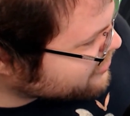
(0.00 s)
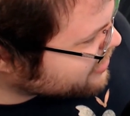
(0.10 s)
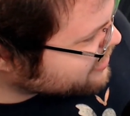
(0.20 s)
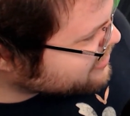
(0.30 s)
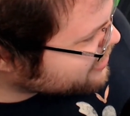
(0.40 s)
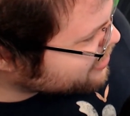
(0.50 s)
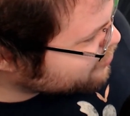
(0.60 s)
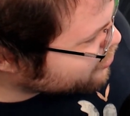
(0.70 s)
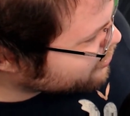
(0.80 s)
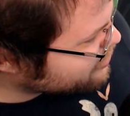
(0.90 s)
getting stuck in
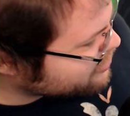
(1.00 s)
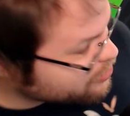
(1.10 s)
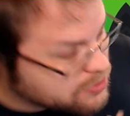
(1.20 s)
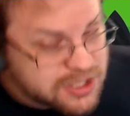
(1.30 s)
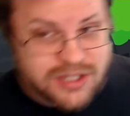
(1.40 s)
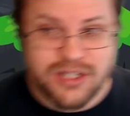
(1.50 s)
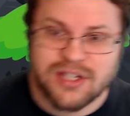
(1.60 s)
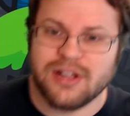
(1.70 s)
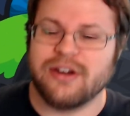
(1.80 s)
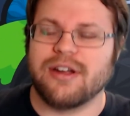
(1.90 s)
Portland? Nope, she's just
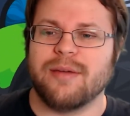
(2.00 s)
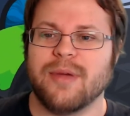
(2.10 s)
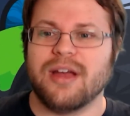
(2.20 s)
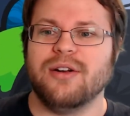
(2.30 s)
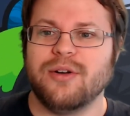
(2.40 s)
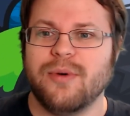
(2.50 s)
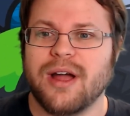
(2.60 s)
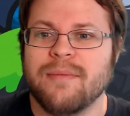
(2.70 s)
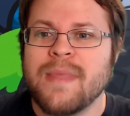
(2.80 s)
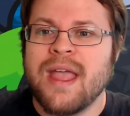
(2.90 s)
glaring at me. I don't know
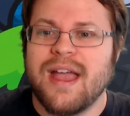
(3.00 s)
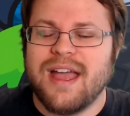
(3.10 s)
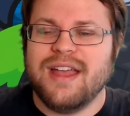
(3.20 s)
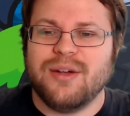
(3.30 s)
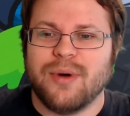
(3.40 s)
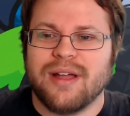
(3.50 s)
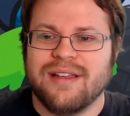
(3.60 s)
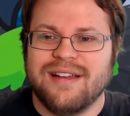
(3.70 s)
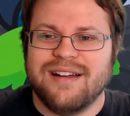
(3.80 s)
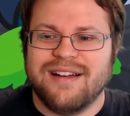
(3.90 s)
why. Anyway,
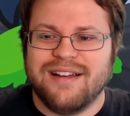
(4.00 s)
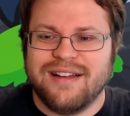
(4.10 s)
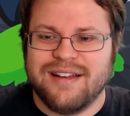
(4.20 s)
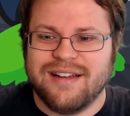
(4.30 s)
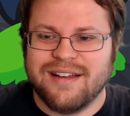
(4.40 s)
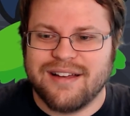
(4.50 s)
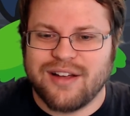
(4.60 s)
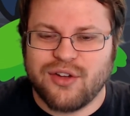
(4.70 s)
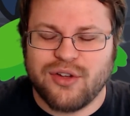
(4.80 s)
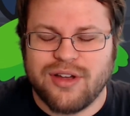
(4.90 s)

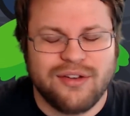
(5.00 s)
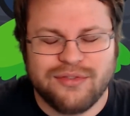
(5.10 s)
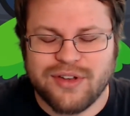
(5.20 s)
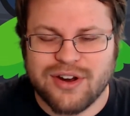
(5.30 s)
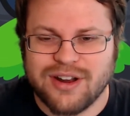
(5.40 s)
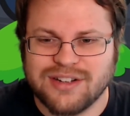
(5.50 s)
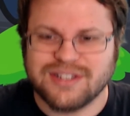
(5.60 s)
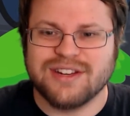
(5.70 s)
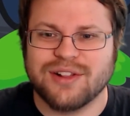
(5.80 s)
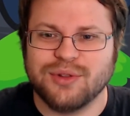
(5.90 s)
I figured I'd
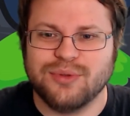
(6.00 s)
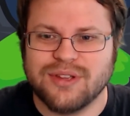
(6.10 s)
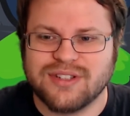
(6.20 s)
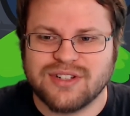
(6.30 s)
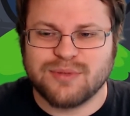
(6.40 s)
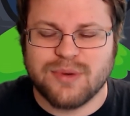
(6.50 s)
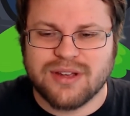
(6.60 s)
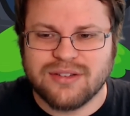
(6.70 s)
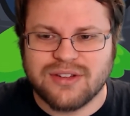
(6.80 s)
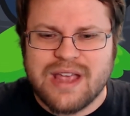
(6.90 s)
just include this just
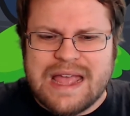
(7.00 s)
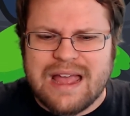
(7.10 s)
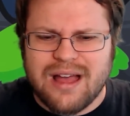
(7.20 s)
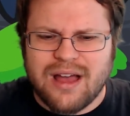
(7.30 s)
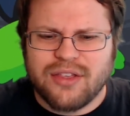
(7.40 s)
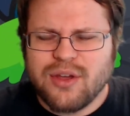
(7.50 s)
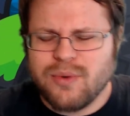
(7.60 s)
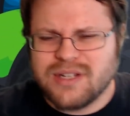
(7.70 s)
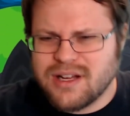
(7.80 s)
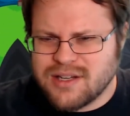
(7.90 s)
because I think
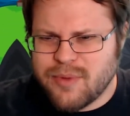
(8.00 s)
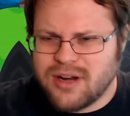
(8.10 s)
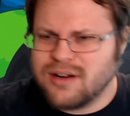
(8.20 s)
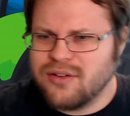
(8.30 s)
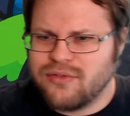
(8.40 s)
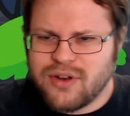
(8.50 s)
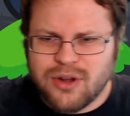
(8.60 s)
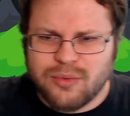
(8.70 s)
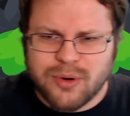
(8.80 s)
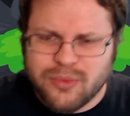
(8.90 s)
we talked about it in a
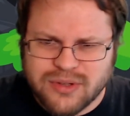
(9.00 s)
video, but